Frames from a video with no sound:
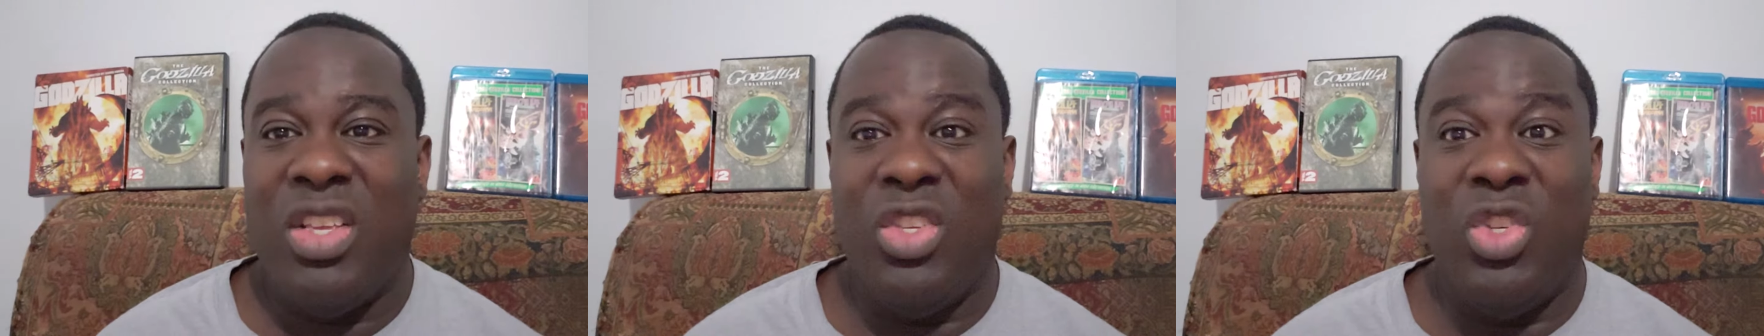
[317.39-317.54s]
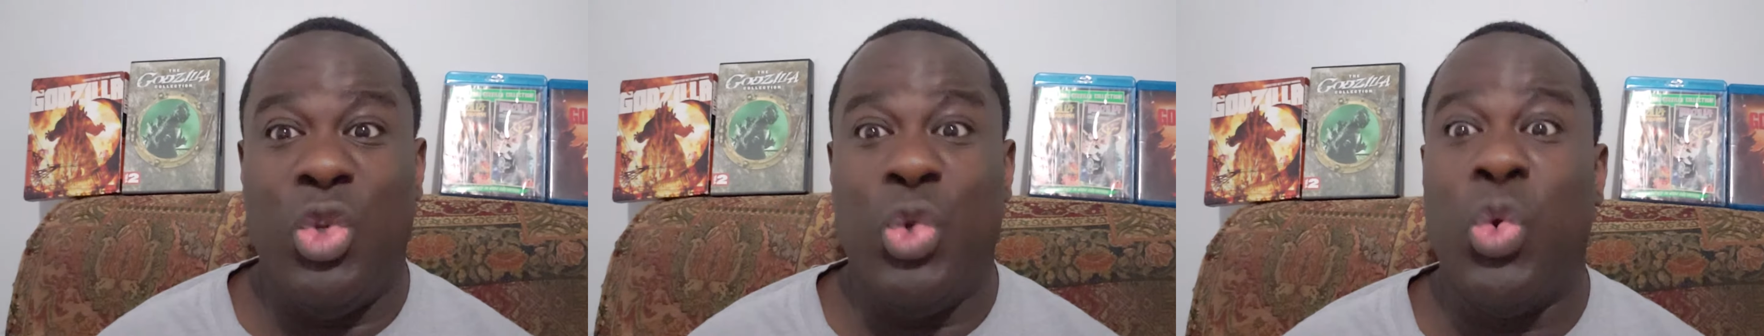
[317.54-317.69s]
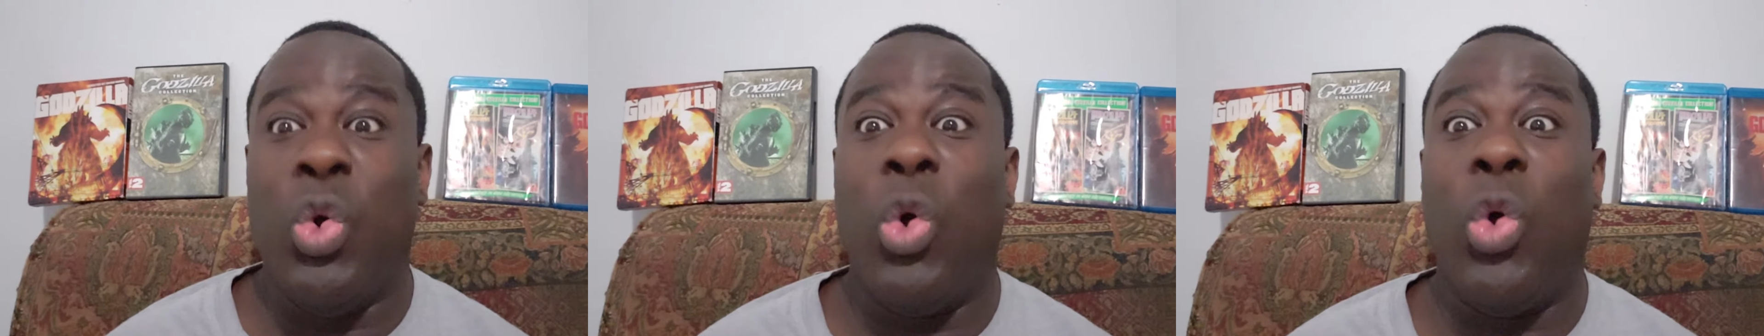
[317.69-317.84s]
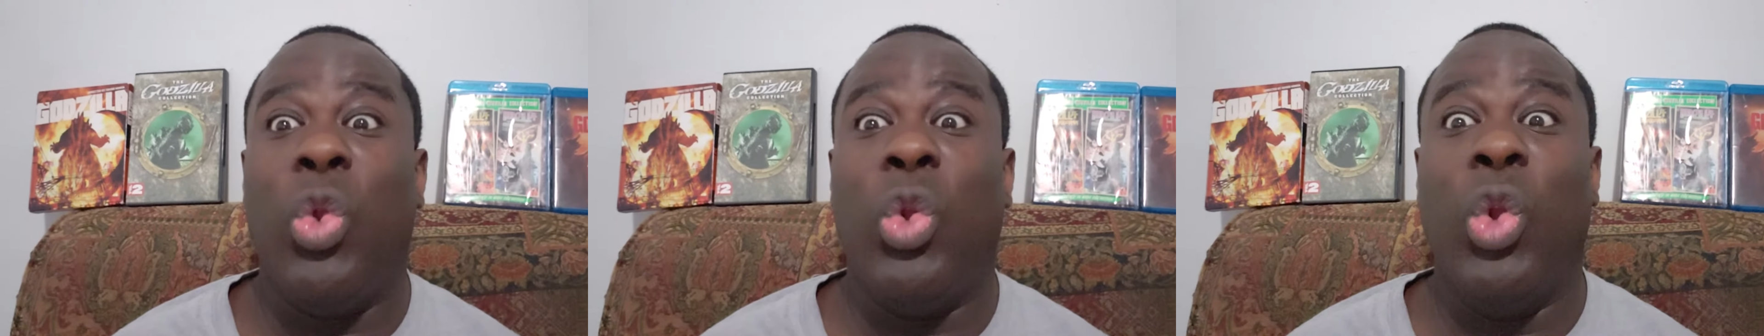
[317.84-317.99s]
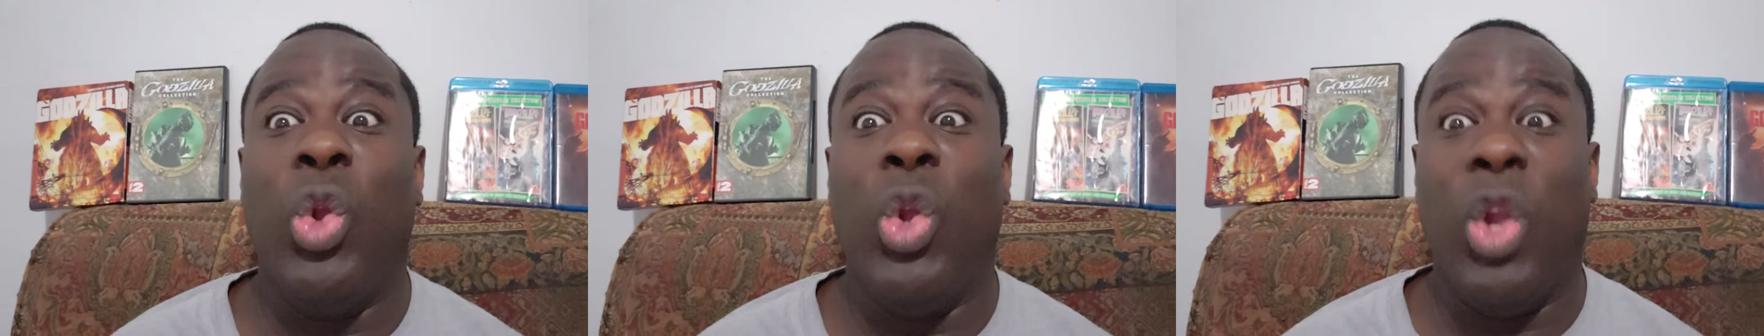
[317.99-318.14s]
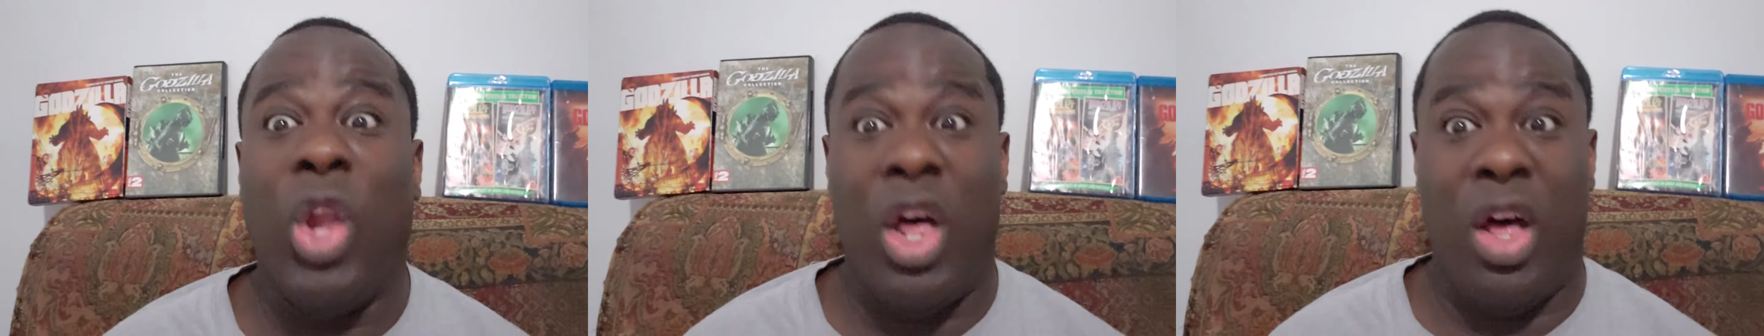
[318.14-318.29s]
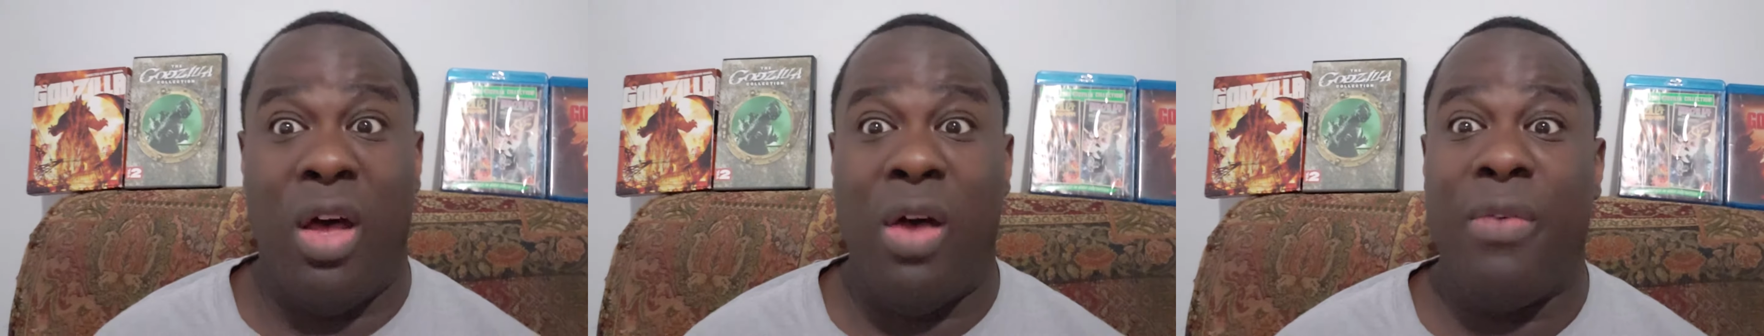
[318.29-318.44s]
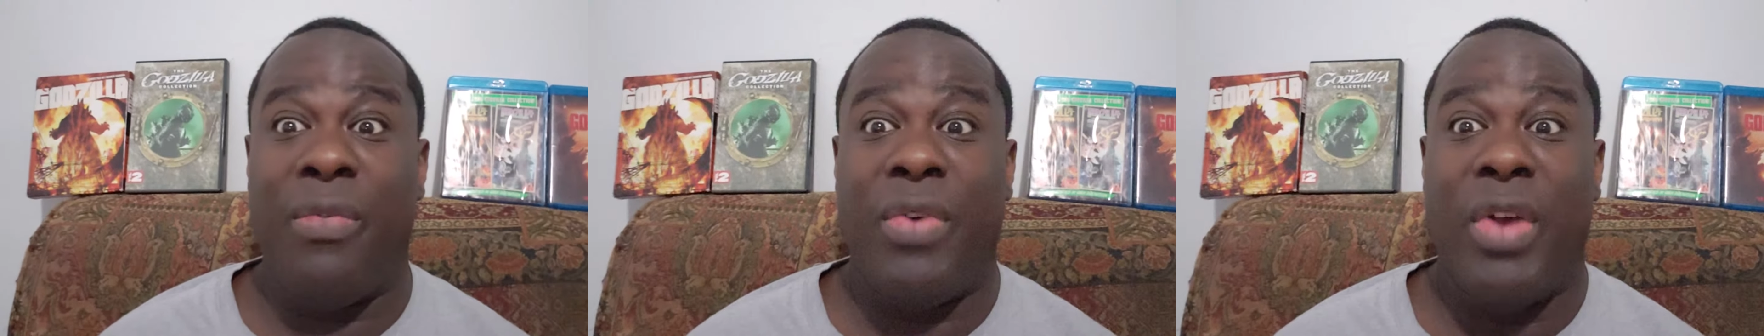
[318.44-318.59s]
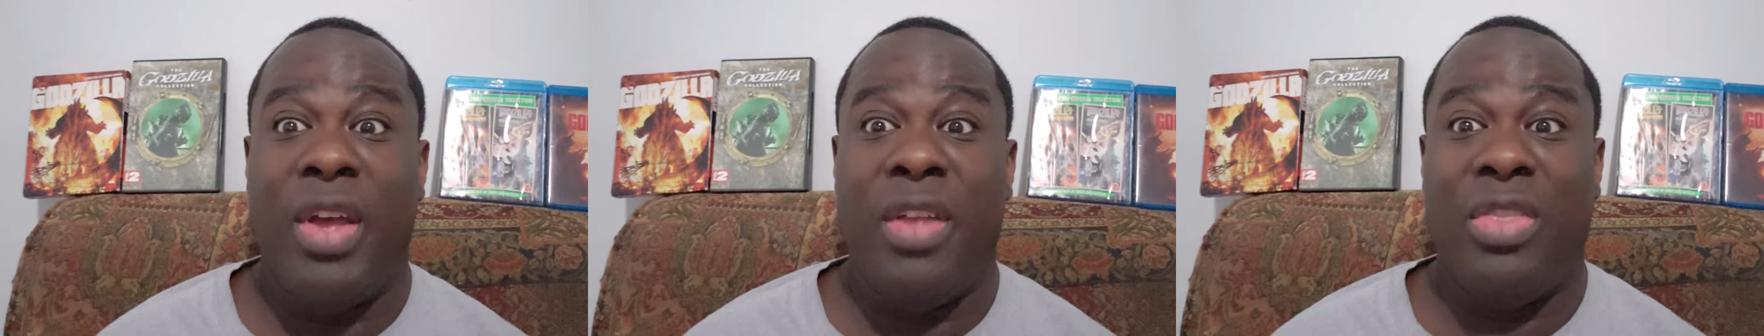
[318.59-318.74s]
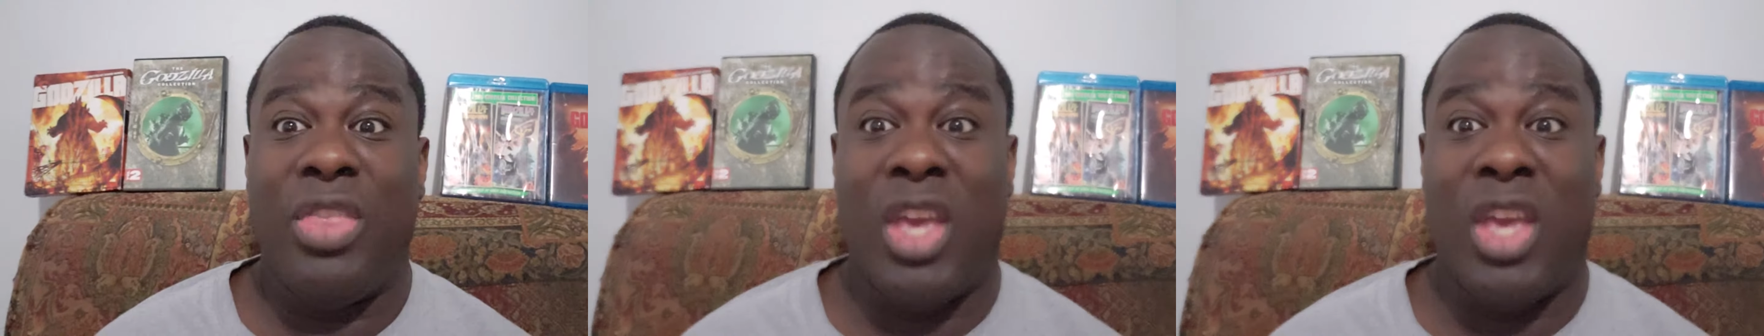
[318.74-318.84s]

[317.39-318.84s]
you will love